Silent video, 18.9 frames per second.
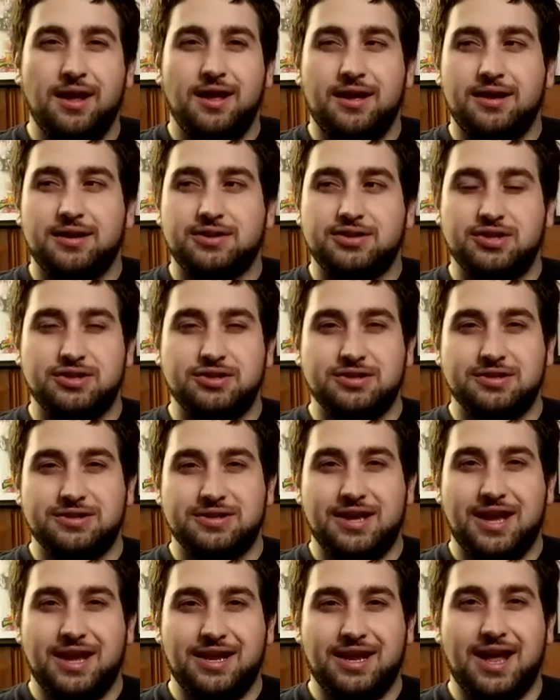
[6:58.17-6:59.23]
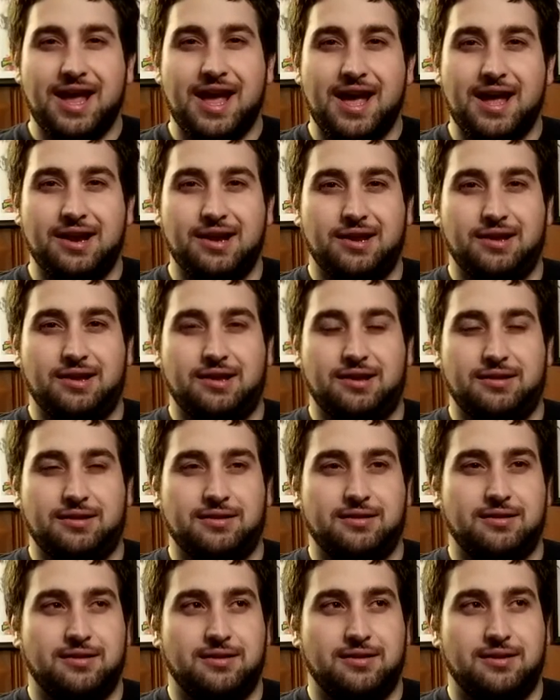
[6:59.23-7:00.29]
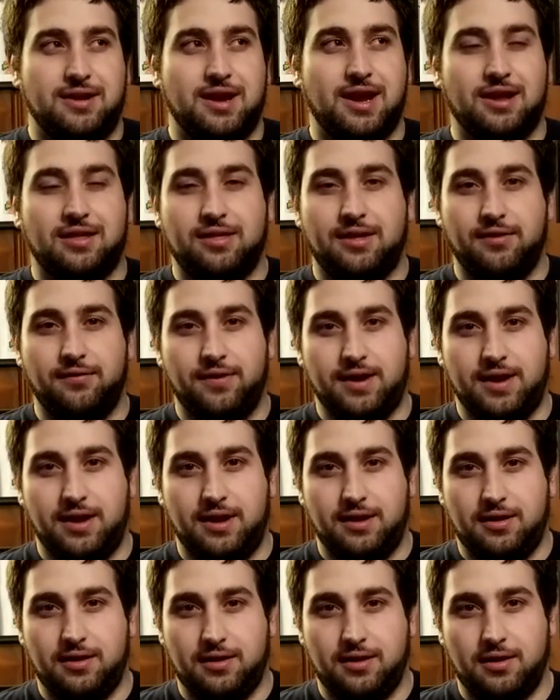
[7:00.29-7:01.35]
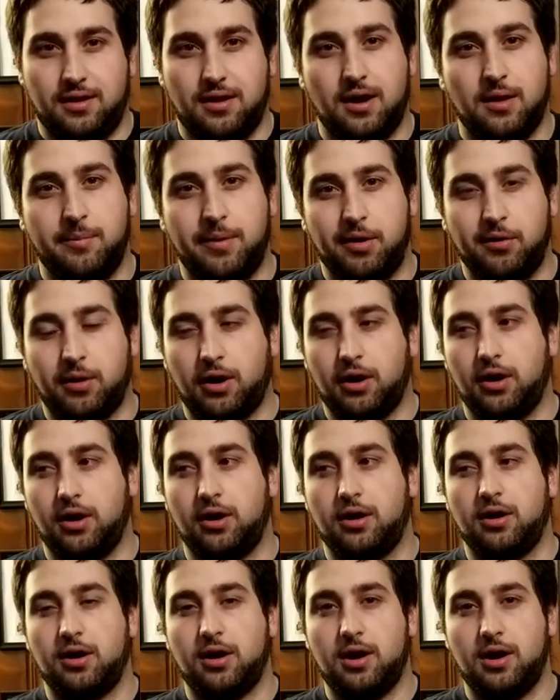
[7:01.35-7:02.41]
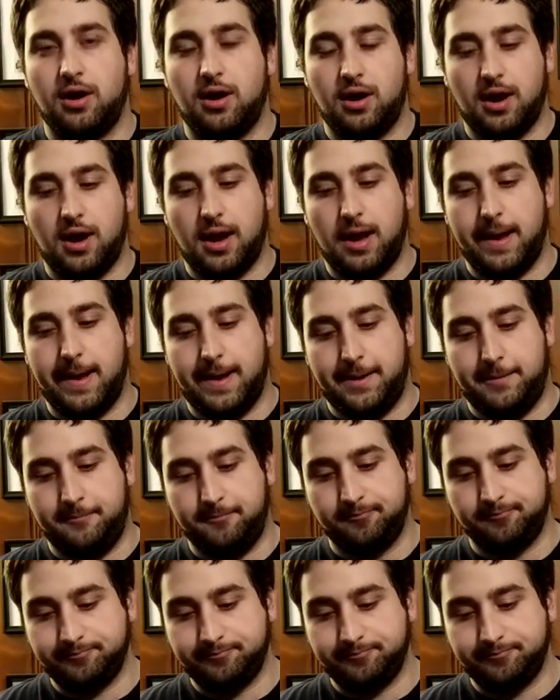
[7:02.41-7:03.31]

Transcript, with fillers: she just kind of had a negativity about her. Um,